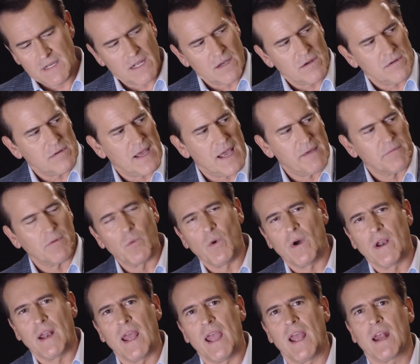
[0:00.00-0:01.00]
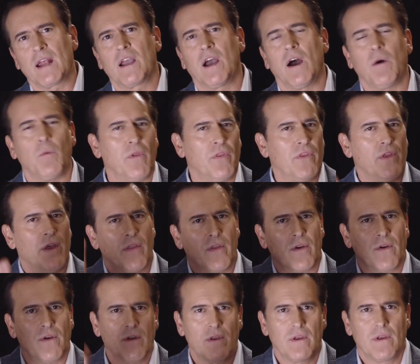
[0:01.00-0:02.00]
You know, hang with one hand, cut with the
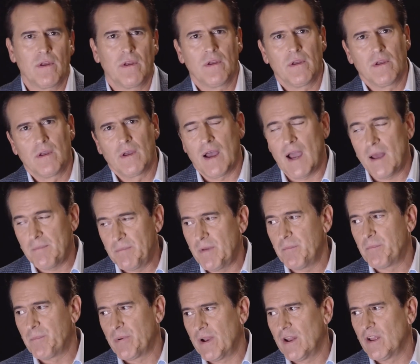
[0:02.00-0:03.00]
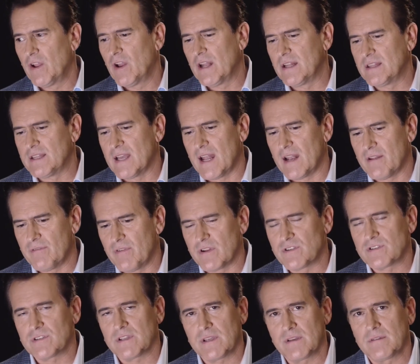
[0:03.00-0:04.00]
other. I'd be pretty good at that
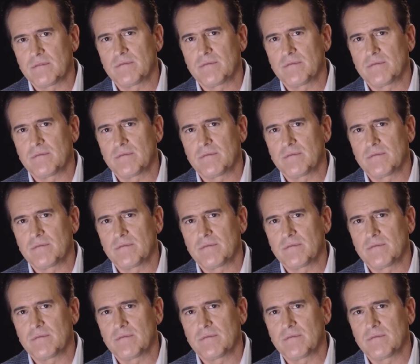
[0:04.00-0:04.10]
eventually.